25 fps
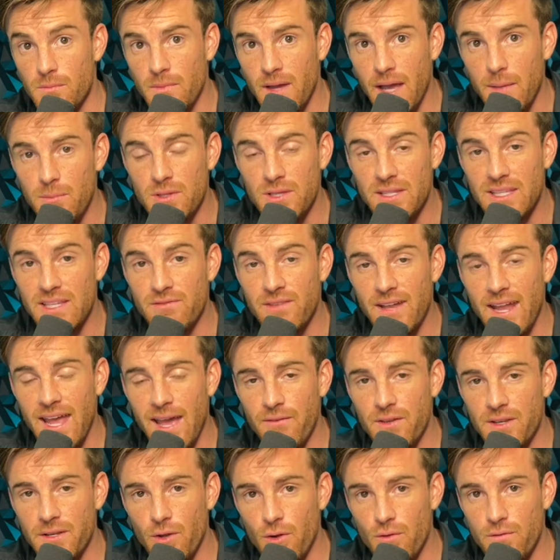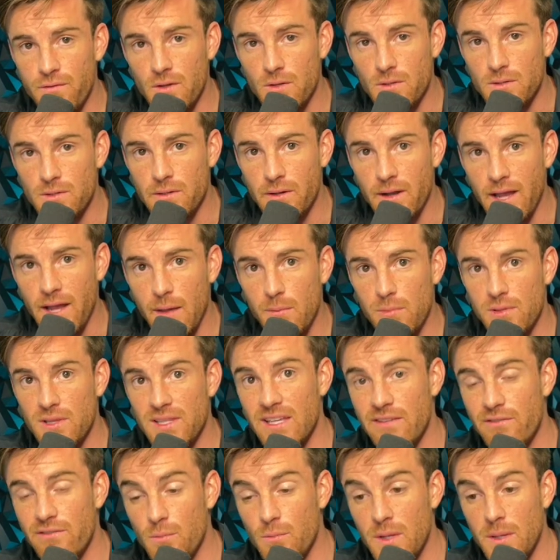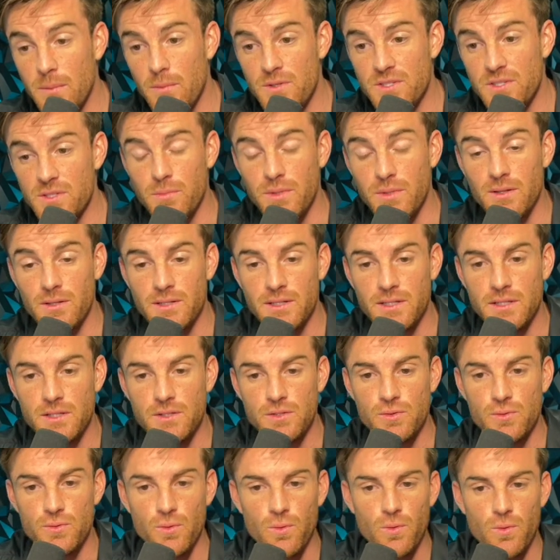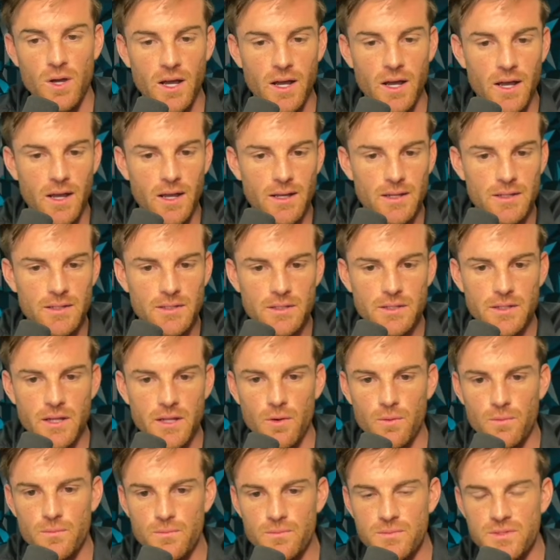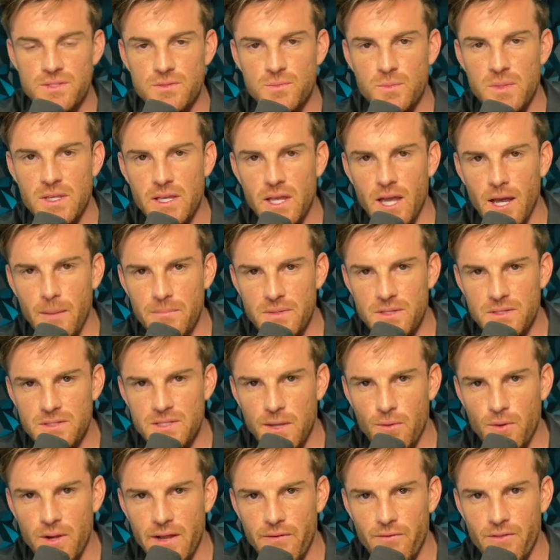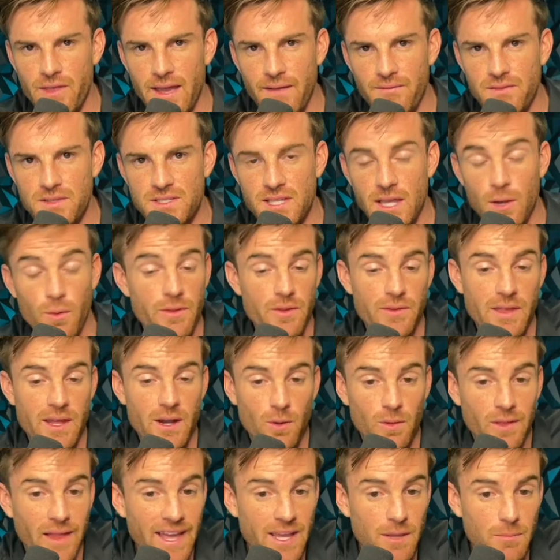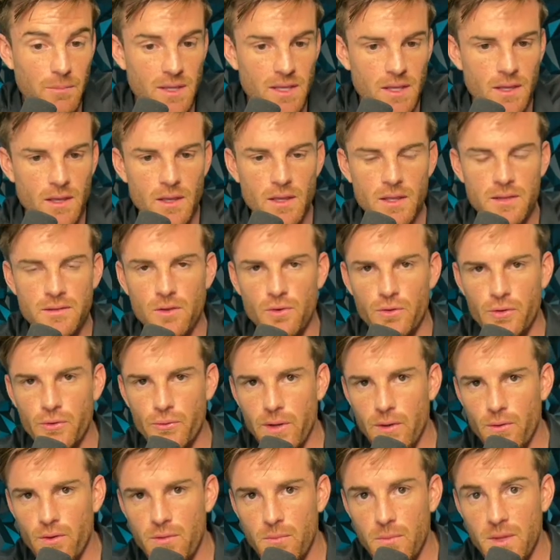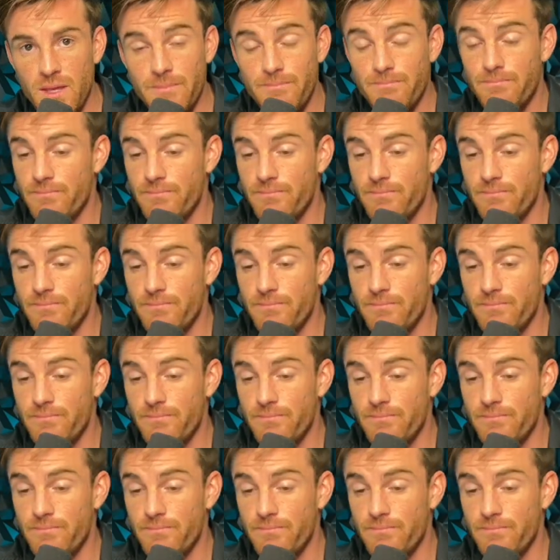I believe in having no filter. I believe in people's ability to, uh, you know, speak up and say whatever they have to say, whether they don't like me, don't agree with me.